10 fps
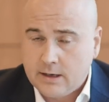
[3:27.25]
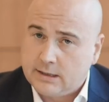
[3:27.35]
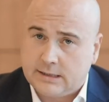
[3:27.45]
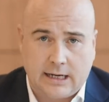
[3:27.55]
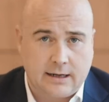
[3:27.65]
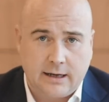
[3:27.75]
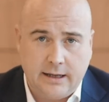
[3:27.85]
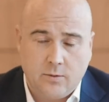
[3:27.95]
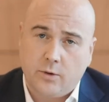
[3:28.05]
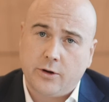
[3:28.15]
Sadly,
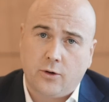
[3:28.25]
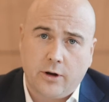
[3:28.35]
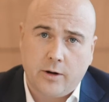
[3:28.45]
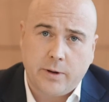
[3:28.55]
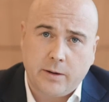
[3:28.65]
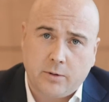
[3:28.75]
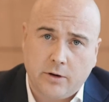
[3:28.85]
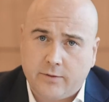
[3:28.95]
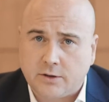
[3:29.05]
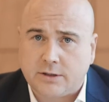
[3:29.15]
we all know people
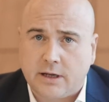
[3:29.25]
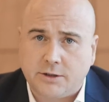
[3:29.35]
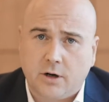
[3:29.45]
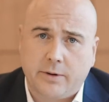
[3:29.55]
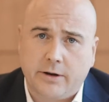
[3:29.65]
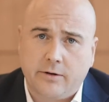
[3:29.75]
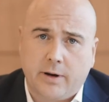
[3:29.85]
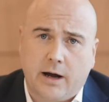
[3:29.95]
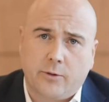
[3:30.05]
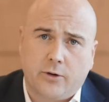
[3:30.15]
who've lost their job here in
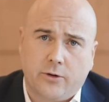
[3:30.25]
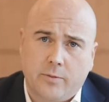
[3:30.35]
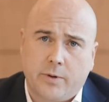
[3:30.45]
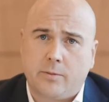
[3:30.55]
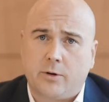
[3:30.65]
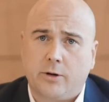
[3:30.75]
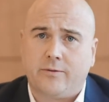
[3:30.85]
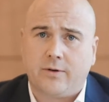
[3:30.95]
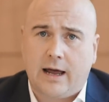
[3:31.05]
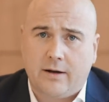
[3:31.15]
Dubai, we all know people who
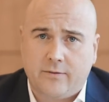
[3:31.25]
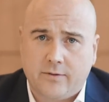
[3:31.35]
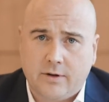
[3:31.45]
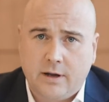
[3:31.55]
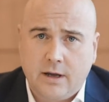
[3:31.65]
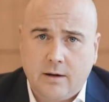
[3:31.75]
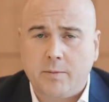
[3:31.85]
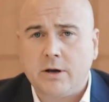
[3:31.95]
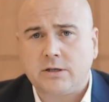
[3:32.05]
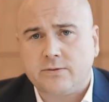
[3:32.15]
have left. But
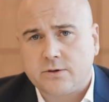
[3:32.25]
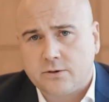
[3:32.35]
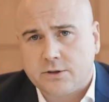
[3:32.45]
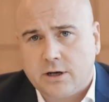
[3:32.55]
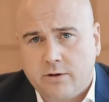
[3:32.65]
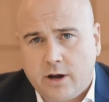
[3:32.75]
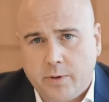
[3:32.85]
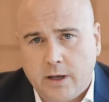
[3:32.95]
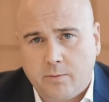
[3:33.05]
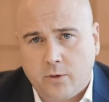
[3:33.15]
most of us also know
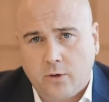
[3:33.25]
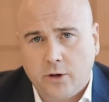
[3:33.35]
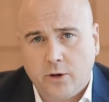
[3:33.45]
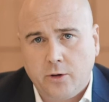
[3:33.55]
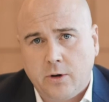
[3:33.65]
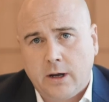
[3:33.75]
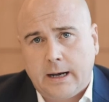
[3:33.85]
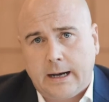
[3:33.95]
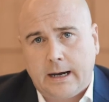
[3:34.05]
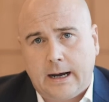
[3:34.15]
people who
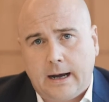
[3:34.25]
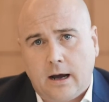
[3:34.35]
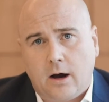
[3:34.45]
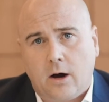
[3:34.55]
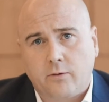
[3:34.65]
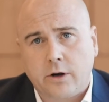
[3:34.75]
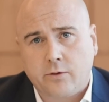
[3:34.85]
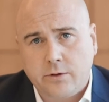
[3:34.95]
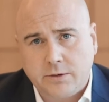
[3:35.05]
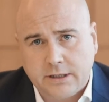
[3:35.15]
uh, are
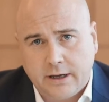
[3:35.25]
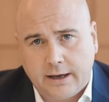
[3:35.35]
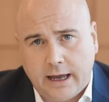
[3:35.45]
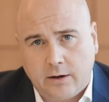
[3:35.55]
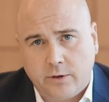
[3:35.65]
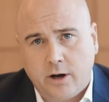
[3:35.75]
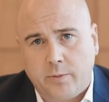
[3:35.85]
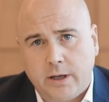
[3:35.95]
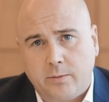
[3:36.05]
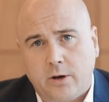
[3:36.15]
recruiting again. We know
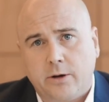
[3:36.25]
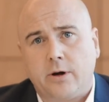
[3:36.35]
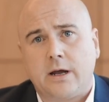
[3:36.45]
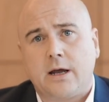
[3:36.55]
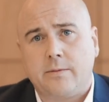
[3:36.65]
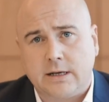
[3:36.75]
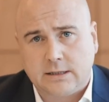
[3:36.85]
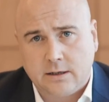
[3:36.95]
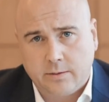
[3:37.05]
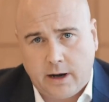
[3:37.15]
people who are coming
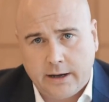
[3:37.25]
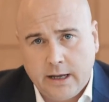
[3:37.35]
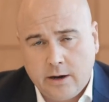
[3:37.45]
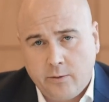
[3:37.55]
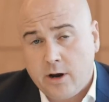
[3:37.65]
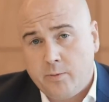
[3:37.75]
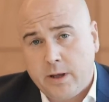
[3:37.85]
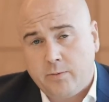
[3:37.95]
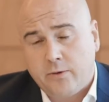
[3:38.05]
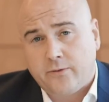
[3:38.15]
to Dubai. We know
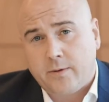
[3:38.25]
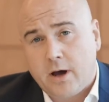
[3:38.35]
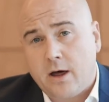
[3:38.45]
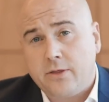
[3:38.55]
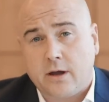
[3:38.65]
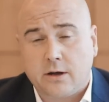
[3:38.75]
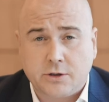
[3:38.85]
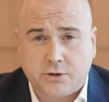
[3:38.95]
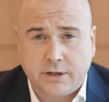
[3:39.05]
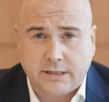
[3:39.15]
people from other
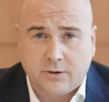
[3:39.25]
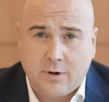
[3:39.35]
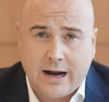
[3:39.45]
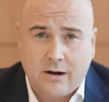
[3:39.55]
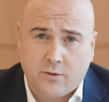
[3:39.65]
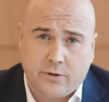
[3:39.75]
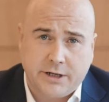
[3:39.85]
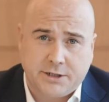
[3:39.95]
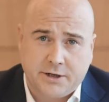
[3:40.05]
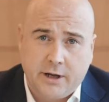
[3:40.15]
countries around the
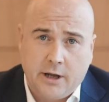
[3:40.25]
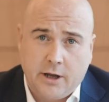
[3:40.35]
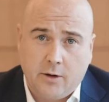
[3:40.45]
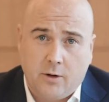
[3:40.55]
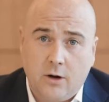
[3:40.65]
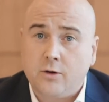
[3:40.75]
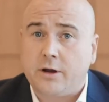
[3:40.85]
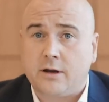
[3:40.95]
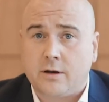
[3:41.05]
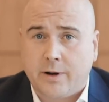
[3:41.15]
region who are
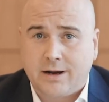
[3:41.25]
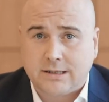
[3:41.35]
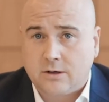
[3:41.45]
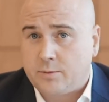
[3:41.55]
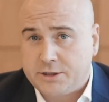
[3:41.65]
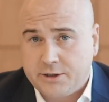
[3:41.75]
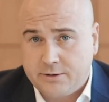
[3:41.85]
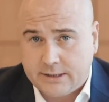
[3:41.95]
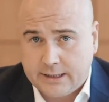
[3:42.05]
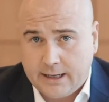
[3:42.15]
looking at Dubai as an
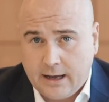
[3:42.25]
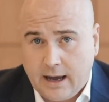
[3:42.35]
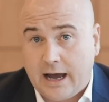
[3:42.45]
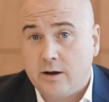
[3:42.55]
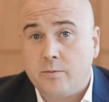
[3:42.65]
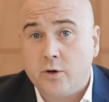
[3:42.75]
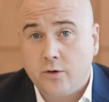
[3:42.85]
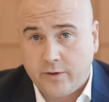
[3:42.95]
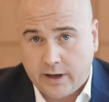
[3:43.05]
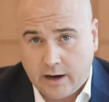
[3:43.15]
opportunity and
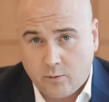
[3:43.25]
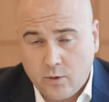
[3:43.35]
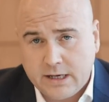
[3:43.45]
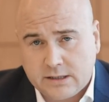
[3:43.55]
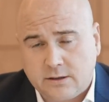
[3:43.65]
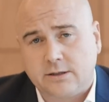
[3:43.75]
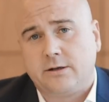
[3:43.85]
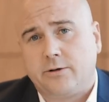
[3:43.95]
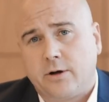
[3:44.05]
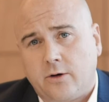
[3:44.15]
moving here. We're certainly
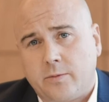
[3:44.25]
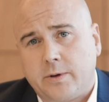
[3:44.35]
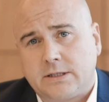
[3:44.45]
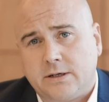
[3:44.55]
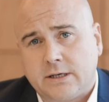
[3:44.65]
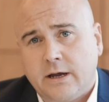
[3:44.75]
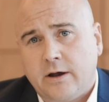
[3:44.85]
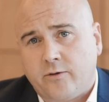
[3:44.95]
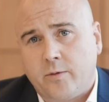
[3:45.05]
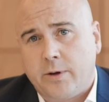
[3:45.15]
doing a lot of business
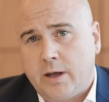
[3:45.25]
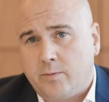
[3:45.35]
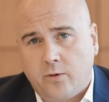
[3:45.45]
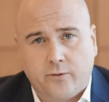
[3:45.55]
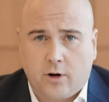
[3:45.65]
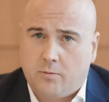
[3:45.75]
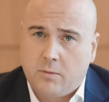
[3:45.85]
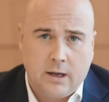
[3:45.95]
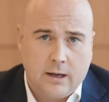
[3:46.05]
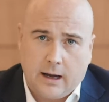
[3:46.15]
from people from
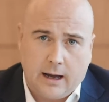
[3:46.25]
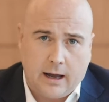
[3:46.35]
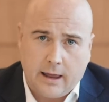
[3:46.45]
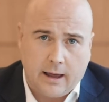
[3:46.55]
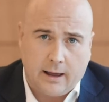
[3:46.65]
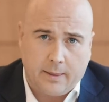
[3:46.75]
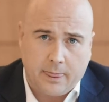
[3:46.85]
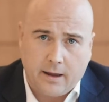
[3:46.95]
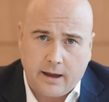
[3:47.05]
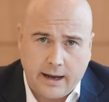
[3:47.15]
uh,
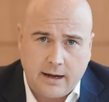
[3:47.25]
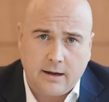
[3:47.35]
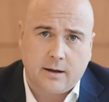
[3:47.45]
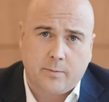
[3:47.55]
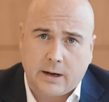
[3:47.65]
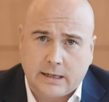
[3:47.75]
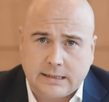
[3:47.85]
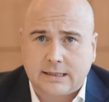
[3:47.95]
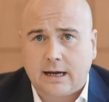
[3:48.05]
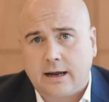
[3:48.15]
um, India,
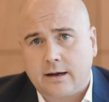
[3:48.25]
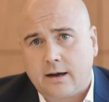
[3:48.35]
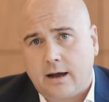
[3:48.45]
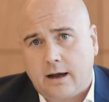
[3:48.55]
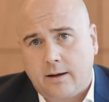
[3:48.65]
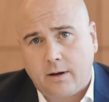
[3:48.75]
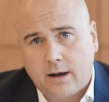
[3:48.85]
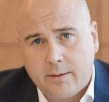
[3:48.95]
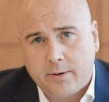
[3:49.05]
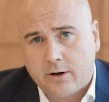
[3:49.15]
Pakistan, um,
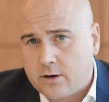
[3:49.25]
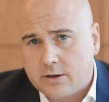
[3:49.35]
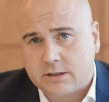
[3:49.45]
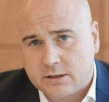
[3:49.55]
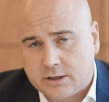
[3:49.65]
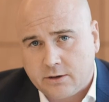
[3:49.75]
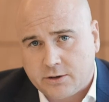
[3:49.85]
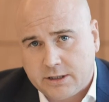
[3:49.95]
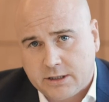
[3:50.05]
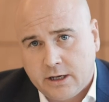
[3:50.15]
Lebanon, other such
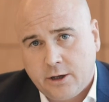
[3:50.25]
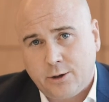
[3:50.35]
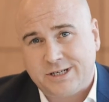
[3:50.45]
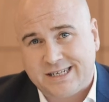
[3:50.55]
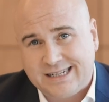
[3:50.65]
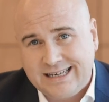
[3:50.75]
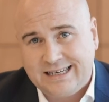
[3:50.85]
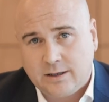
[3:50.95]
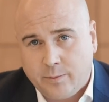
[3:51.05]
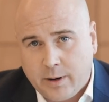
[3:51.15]
countries who see
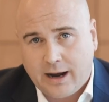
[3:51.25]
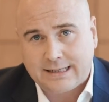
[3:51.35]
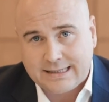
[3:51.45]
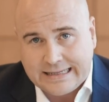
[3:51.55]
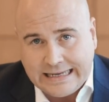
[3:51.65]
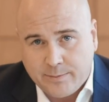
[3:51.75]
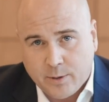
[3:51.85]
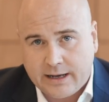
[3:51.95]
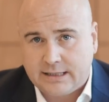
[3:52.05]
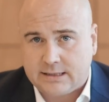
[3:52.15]
Dubai as the
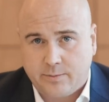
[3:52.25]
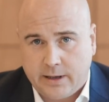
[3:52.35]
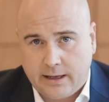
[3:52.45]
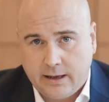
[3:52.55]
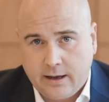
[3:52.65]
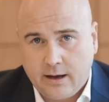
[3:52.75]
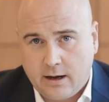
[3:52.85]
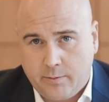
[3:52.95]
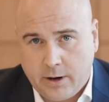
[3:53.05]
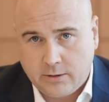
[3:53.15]
place to be
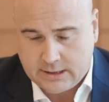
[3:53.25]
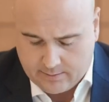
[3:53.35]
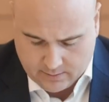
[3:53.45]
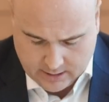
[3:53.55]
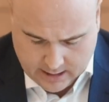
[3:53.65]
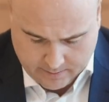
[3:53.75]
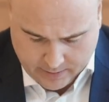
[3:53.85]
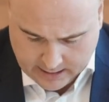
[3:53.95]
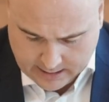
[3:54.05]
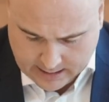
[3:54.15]
in a
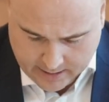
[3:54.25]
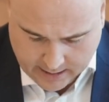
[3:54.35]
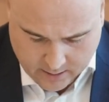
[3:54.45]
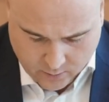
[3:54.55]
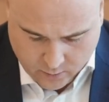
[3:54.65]
post-pandemic uh,